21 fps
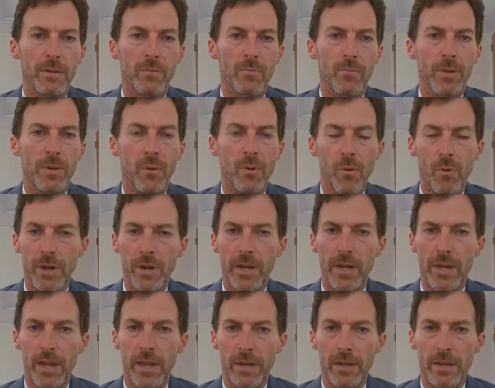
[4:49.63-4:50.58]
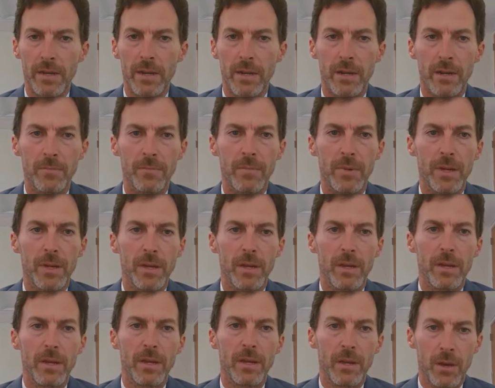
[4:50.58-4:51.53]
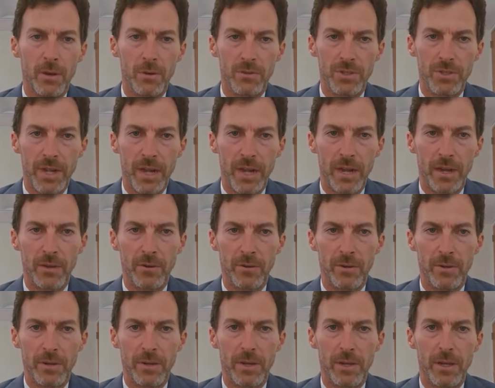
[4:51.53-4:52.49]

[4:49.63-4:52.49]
Reported income goes down.